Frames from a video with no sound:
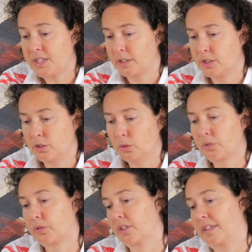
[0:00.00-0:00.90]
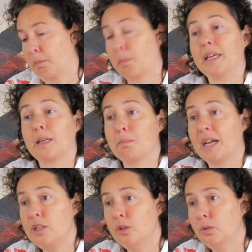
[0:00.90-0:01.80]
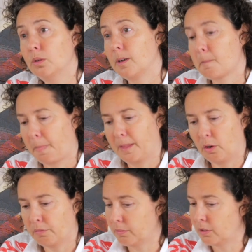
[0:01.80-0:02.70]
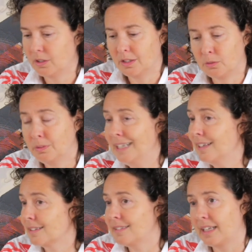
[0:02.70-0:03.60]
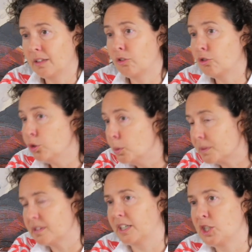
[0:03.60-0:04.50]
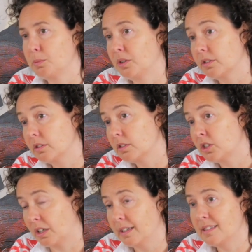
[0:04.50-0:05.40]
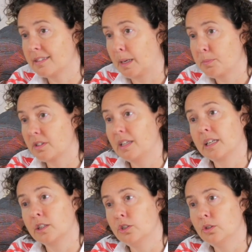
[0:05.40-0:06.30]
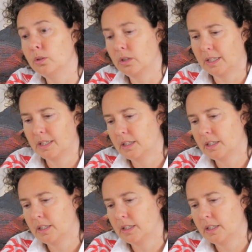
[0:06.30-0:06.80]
tend to do is, for example, make a menu of really like 10 super tangible tiny steps that they can do